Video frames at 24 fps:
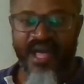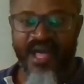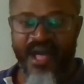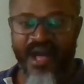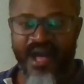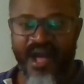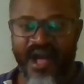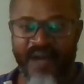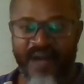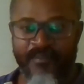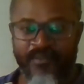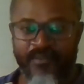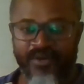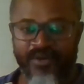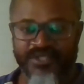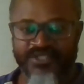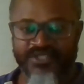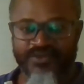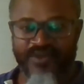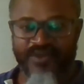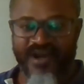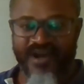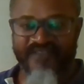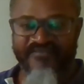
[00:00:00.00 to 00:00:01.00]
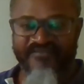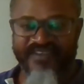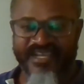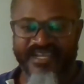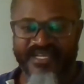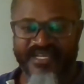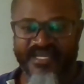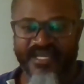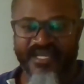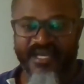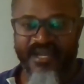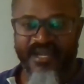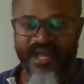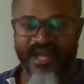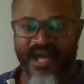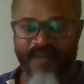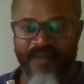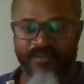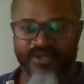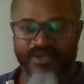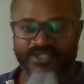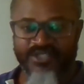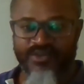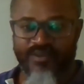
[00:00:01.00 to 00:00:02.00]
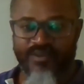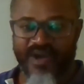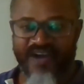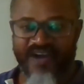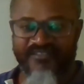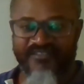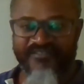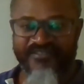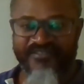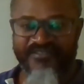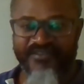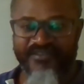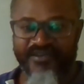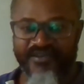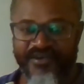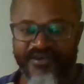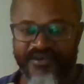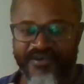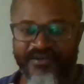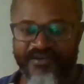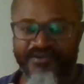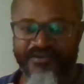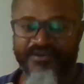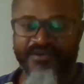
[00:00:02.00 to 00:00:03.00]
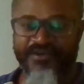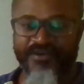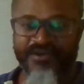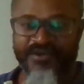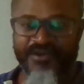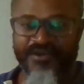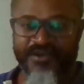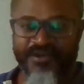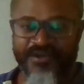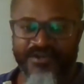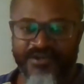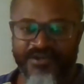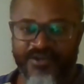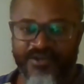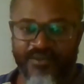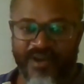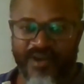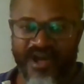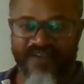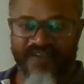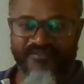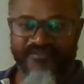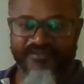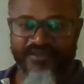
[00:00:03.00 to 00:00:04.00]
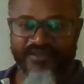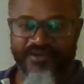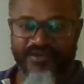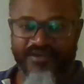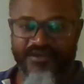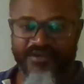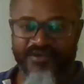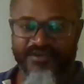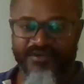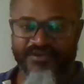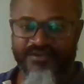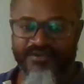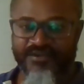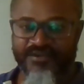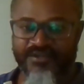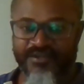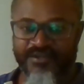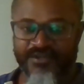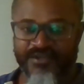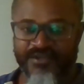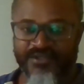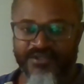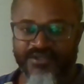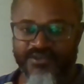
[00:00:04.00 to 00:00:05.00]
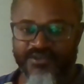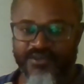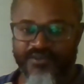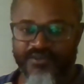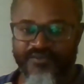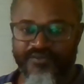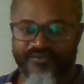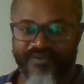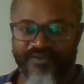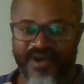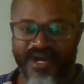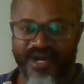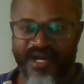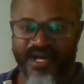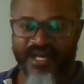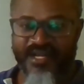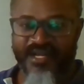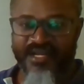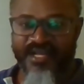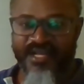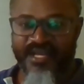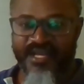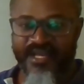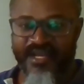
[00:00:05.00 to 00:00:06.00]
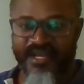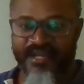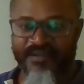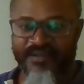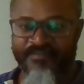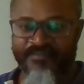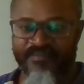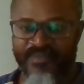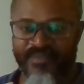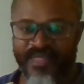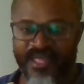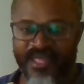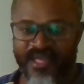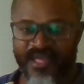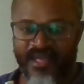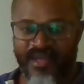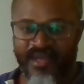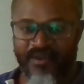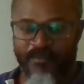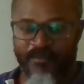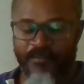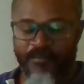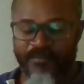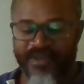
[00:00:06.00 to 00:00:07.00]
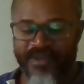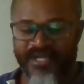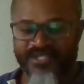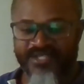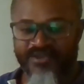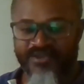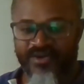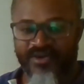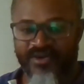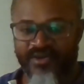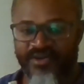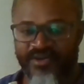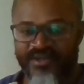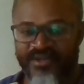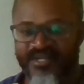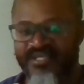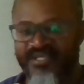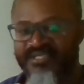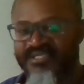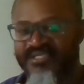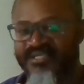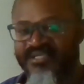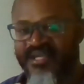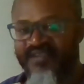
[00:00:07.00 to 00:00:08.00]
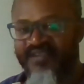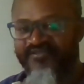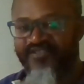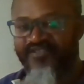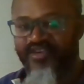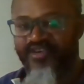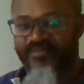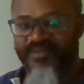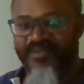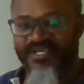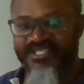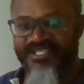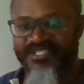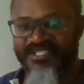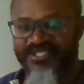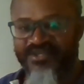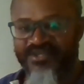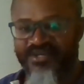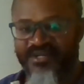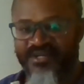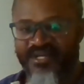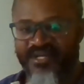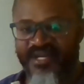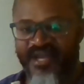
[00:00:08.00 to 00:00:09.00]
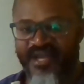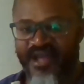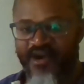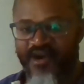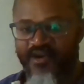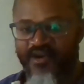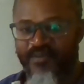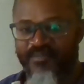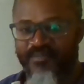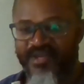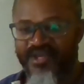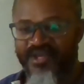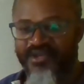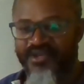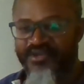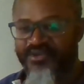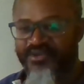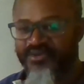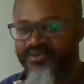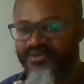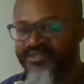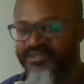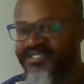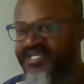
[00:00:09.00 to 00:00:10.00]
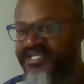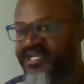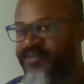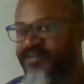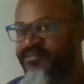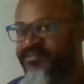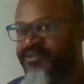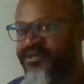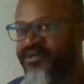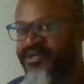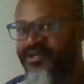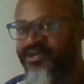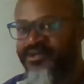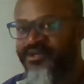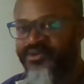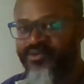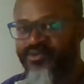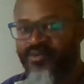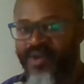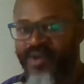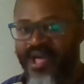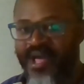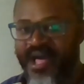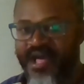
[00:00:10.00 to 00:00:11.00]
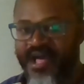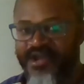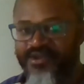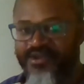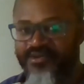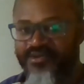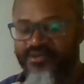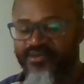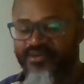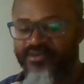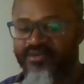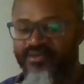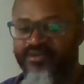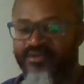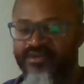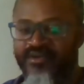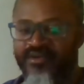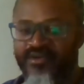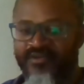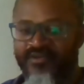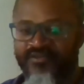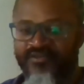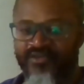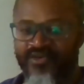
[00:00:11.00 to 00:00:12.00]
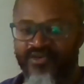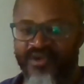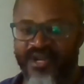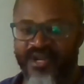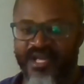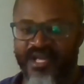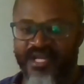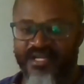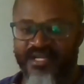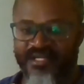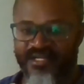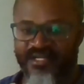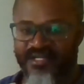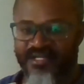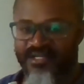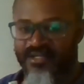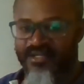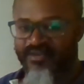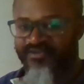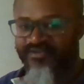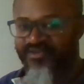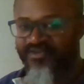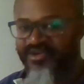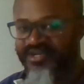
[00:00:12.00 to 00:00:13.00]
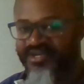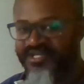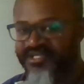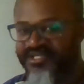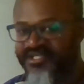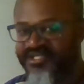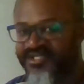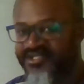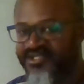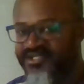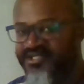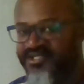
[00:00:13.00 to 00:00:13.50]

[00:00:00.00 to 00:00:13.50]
how much you have written, how much you have know so far. Then based on this information, then I will be using to guide you for this